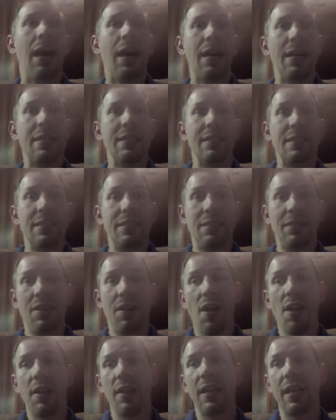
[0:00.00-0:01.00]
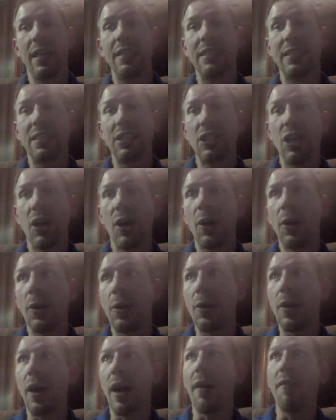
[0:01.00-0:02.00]
Uh, and
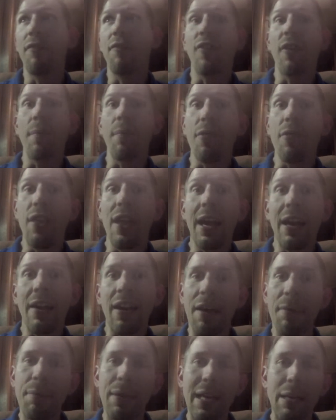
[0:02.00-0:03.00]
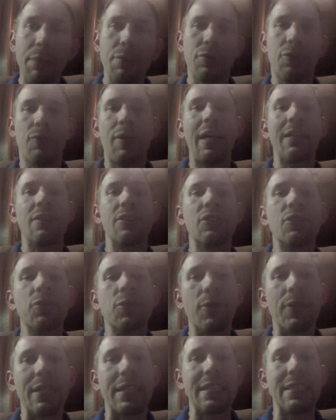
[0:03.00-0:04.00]
so from there I've been able to write the
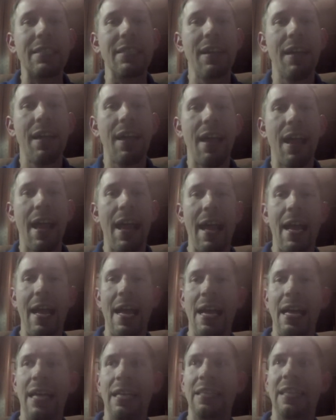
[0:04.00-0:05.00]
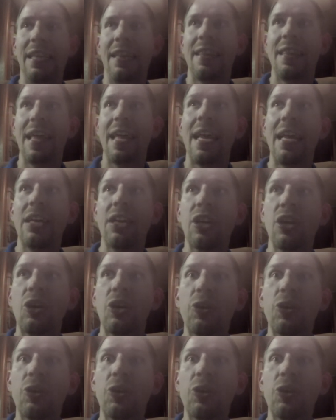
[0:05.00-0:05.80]
stories and then